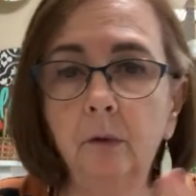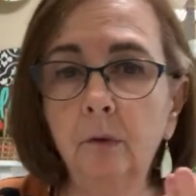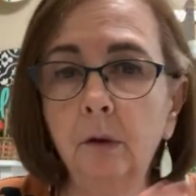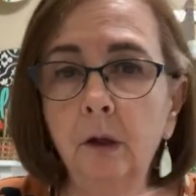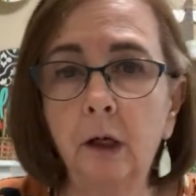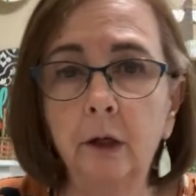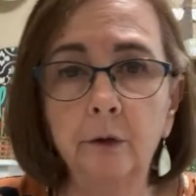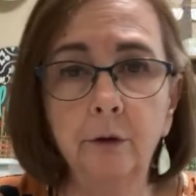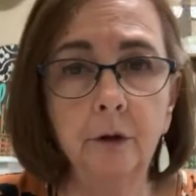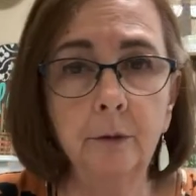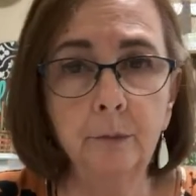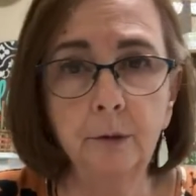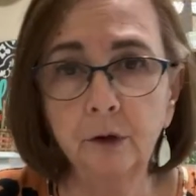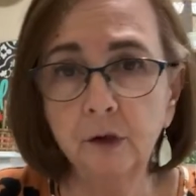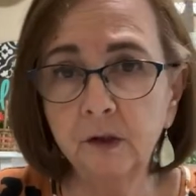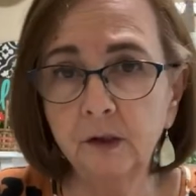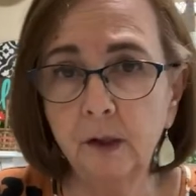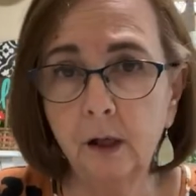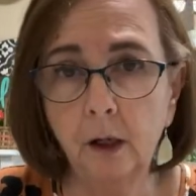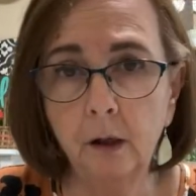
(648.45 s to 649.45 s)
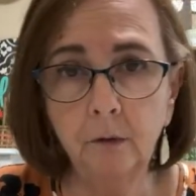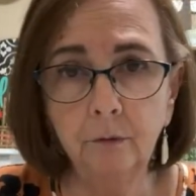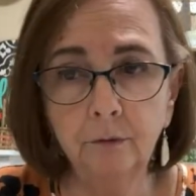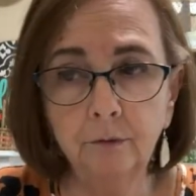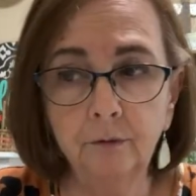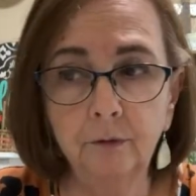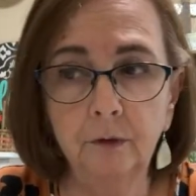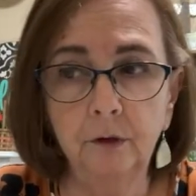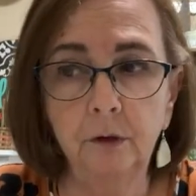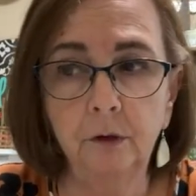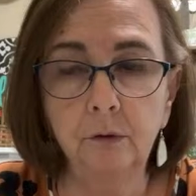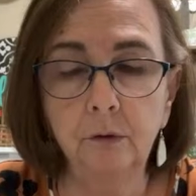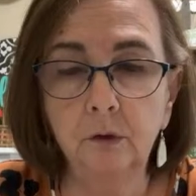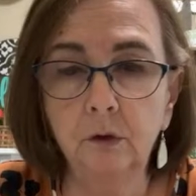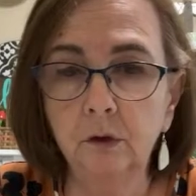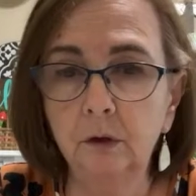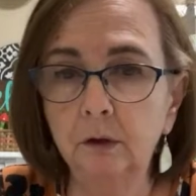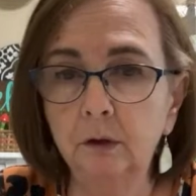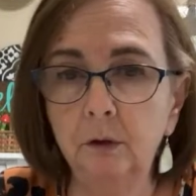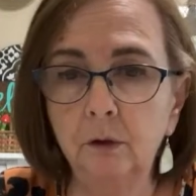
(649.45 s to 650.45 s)
color them yourself,
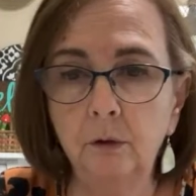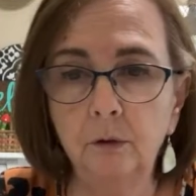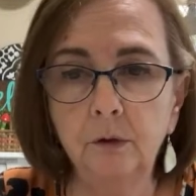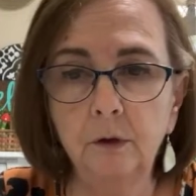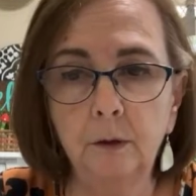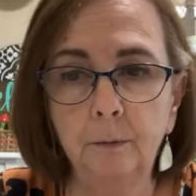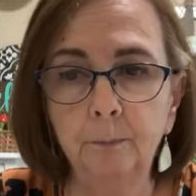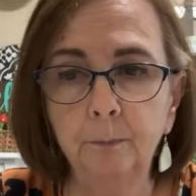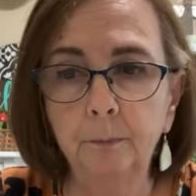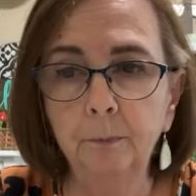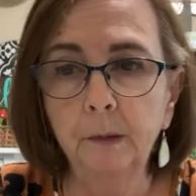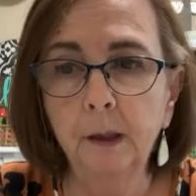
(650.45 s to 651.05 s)
use a